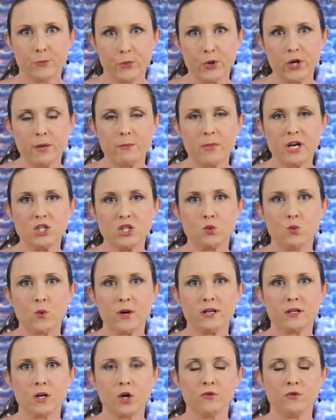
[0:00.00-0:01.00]
pretty much
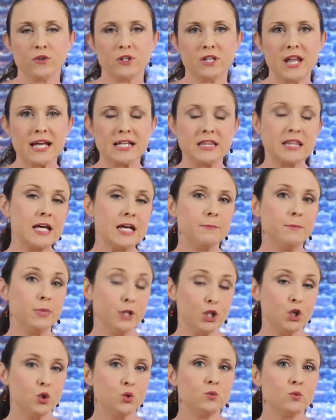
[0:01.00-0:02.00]
went over like lead
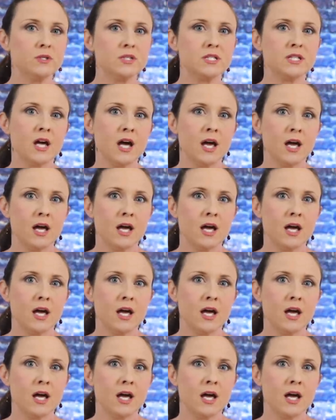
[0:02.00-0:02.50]
balloons.